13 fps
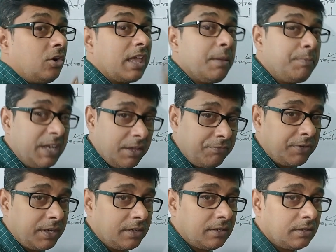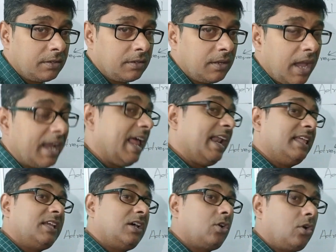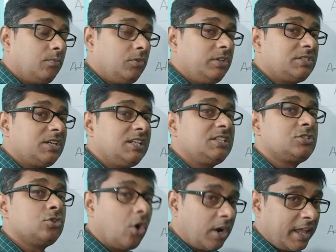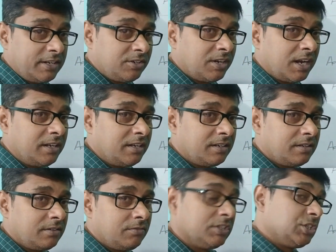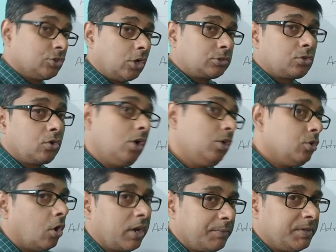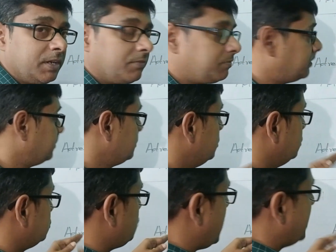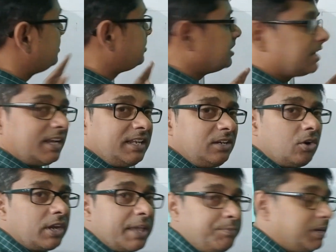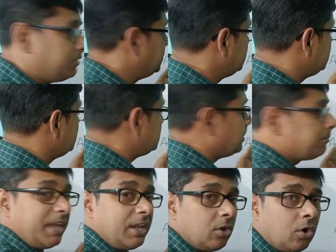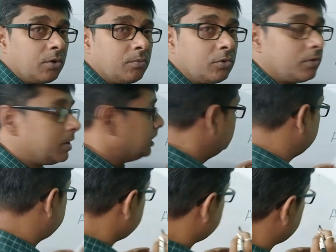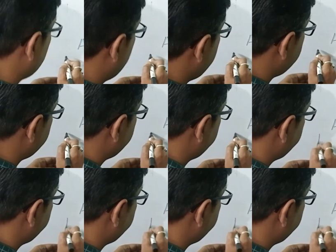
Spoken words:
or epinephrine, and another hormone is released, noradrenaline, which is also called norepinephrine. So adrenaline or epinephrine, this is the main hormone. This is called